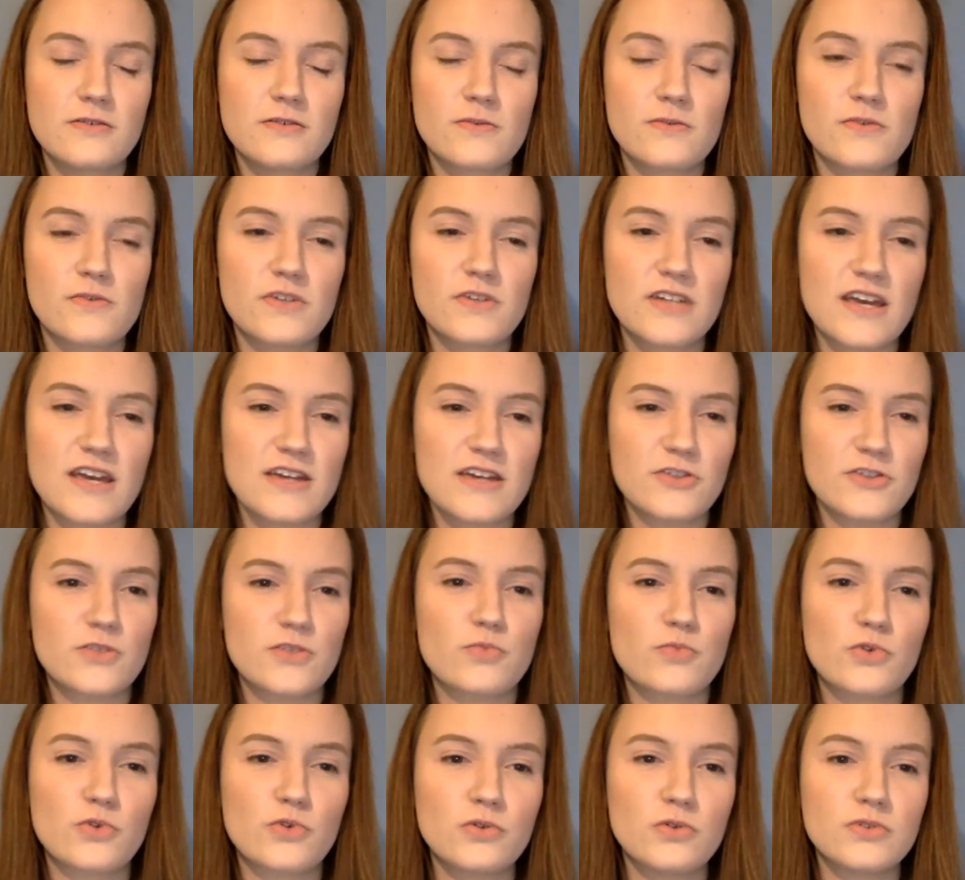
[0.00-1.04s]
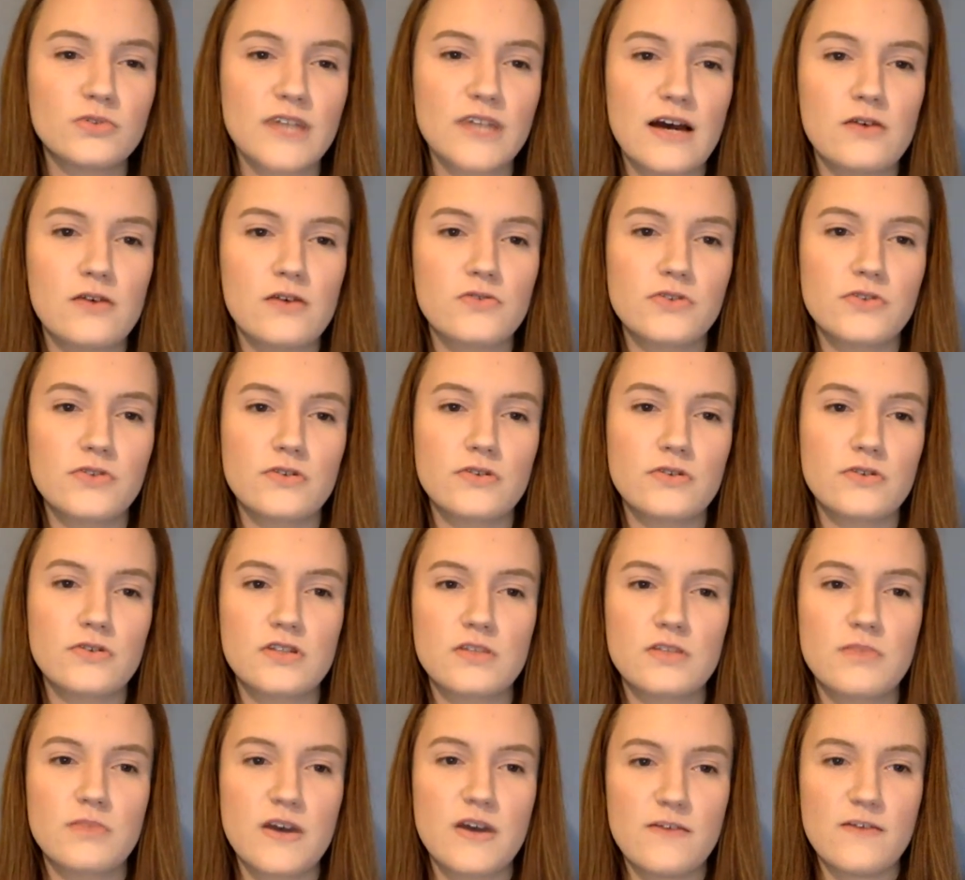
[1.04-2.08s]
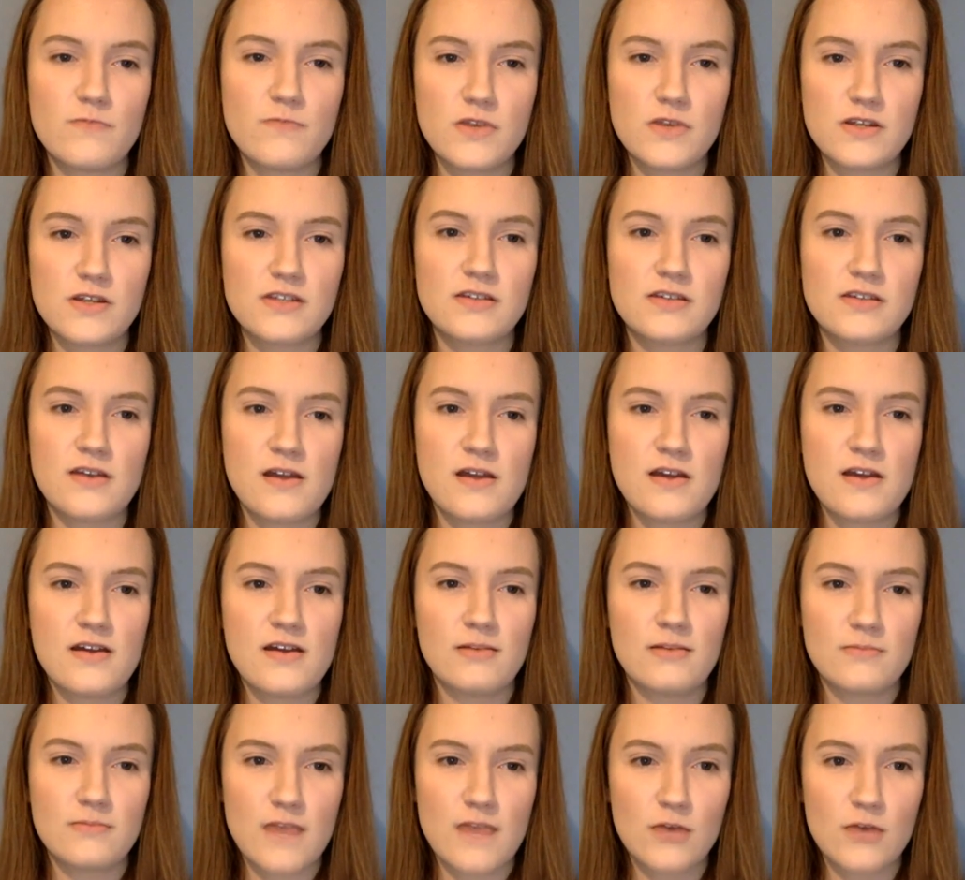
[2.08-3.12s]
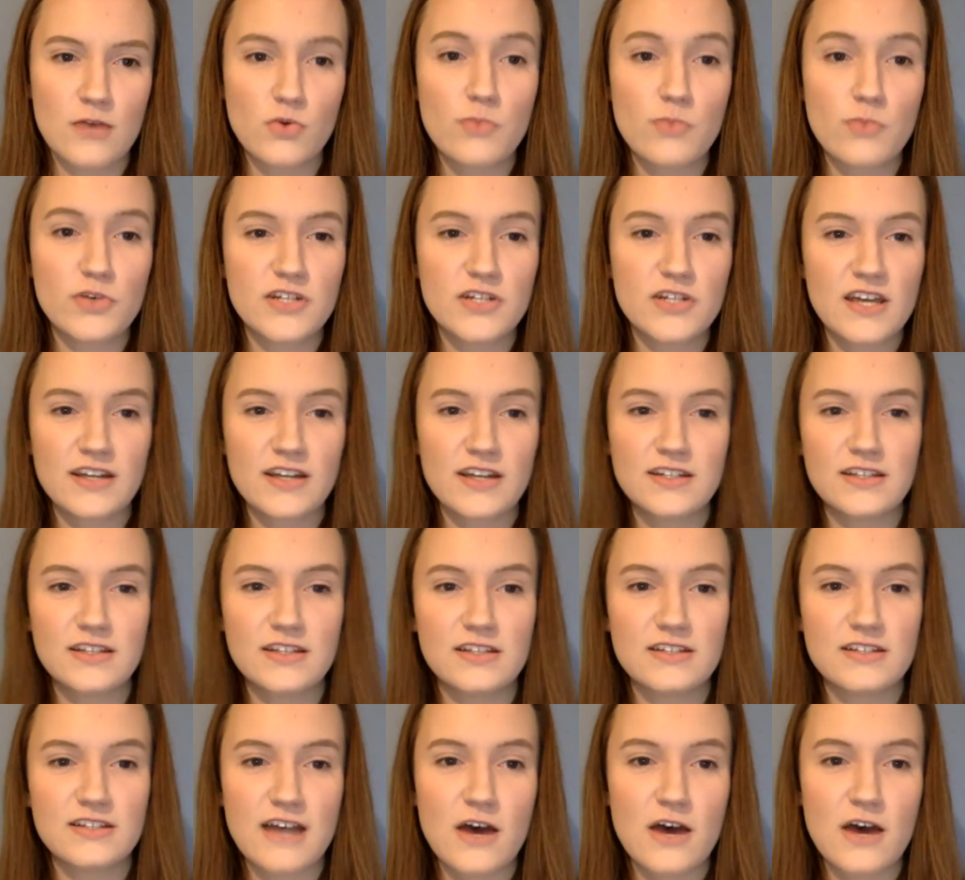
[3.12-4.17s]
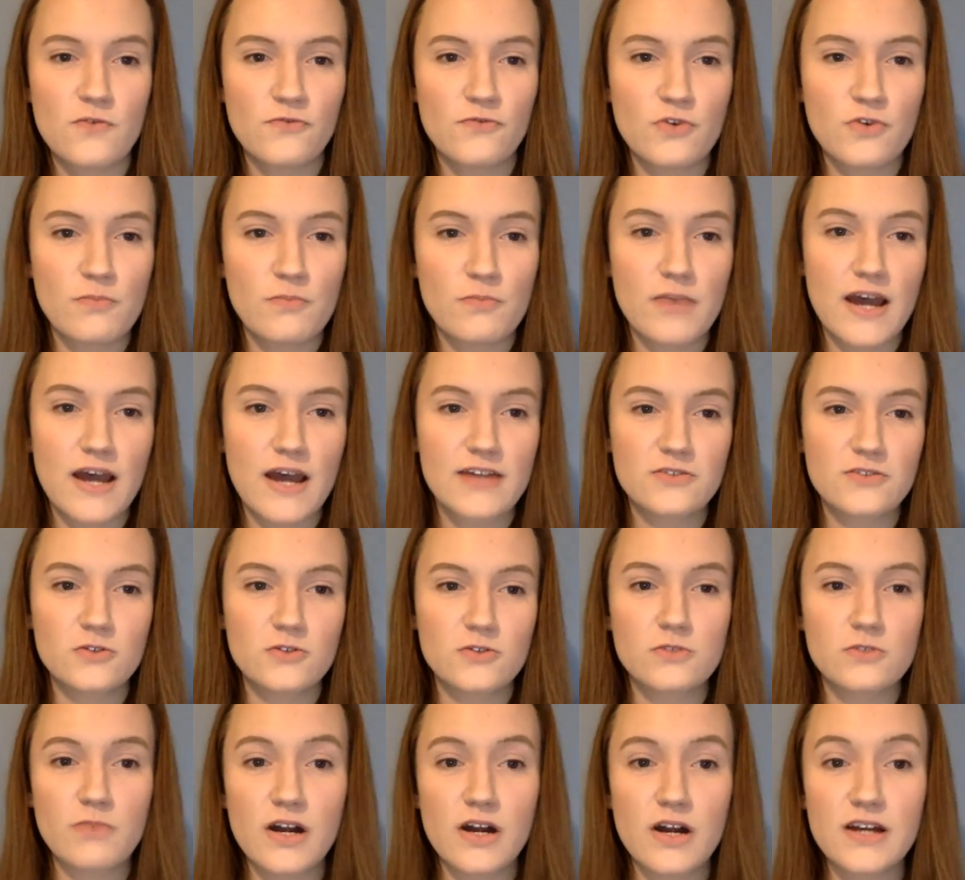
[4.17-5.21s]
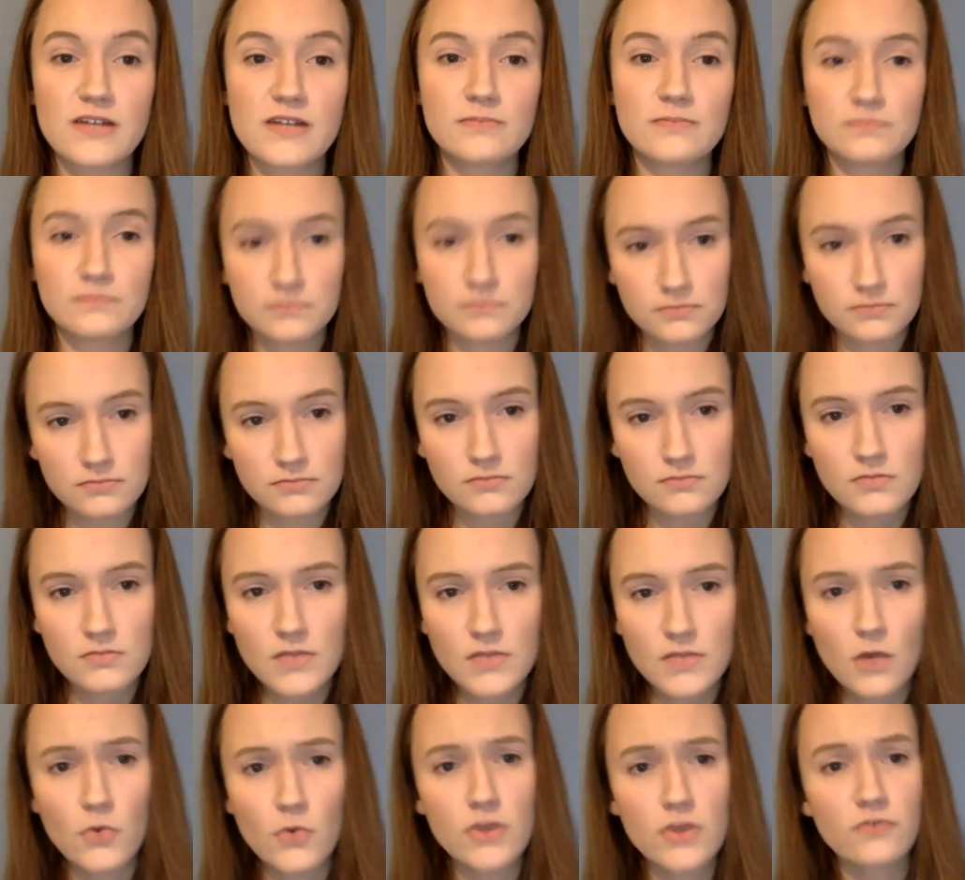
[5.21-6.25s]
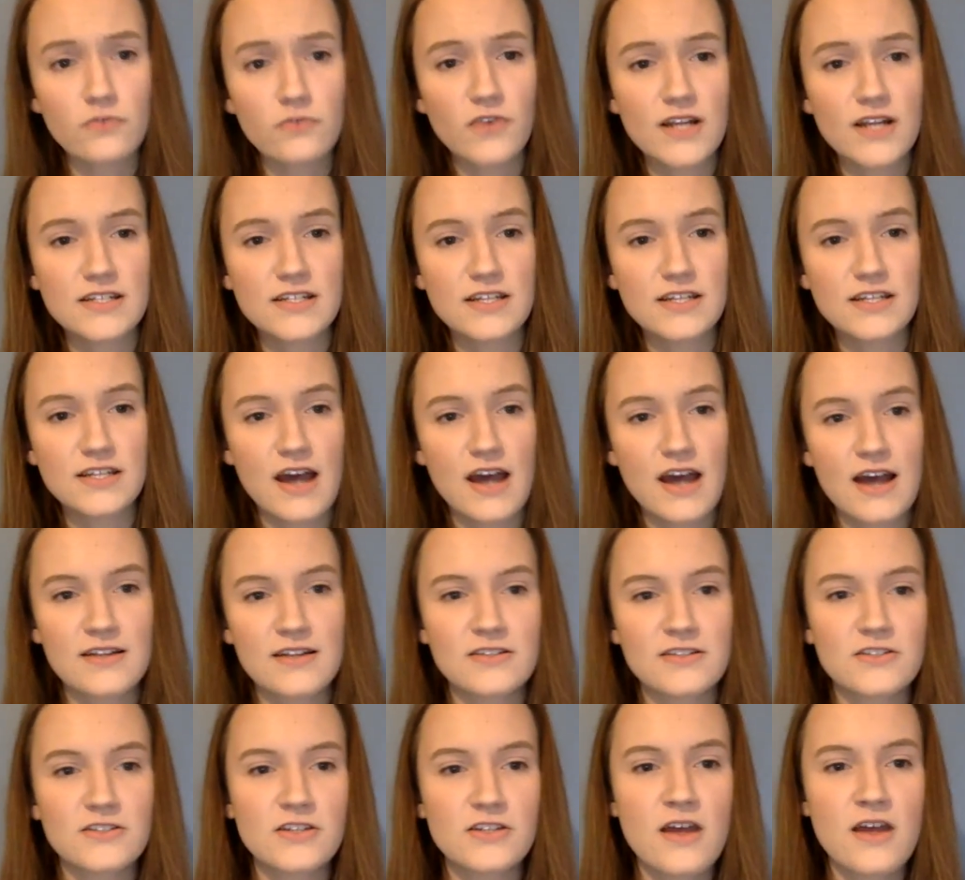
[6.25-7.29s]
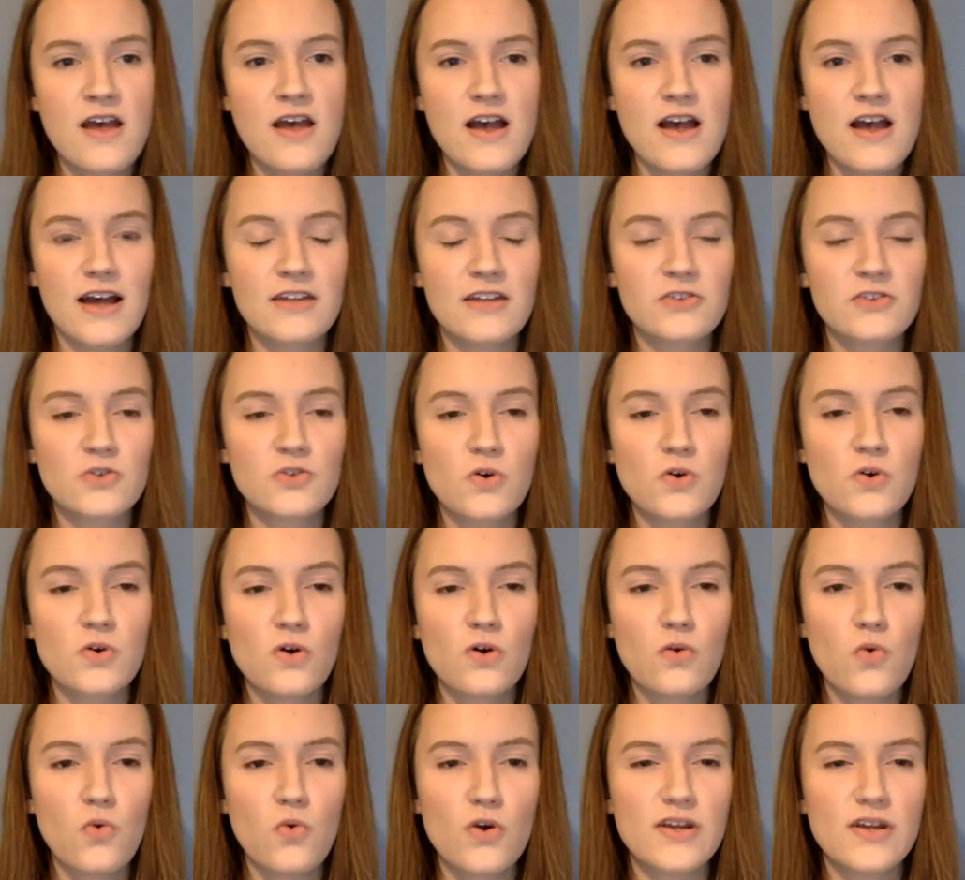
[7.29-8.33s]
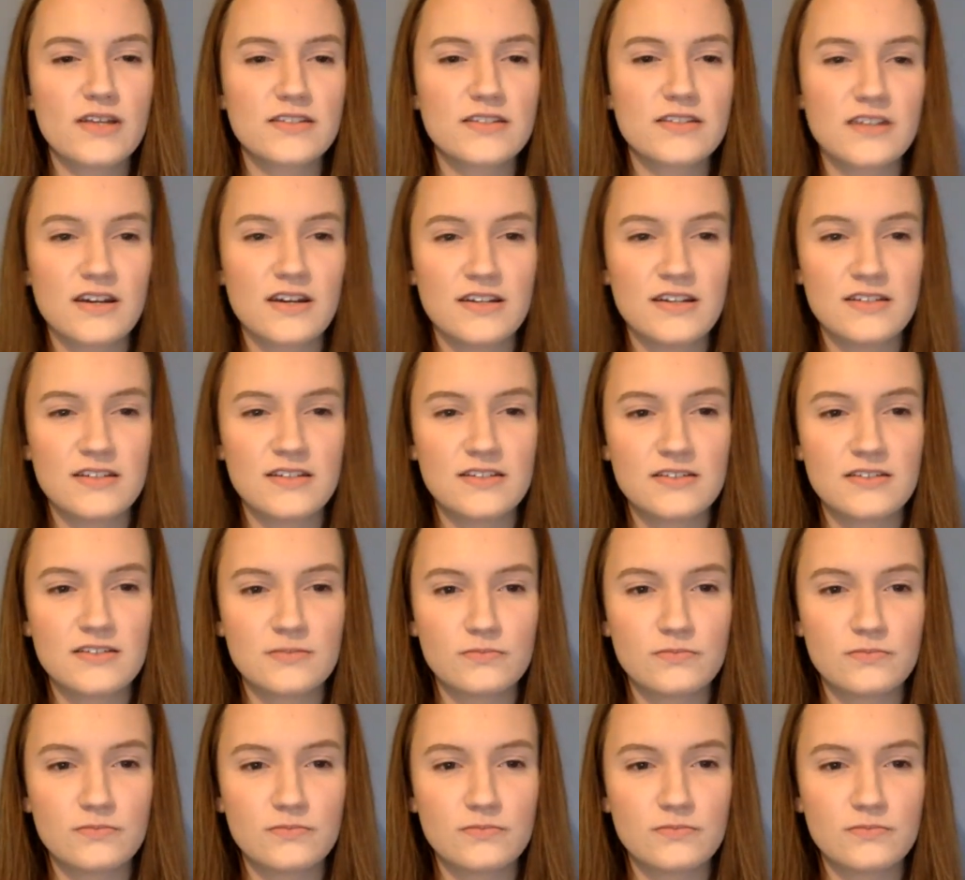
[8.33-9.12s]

The day sprawled out onto the pavement, and we protected the town from passers-by with frantic hands and chalk warning signs.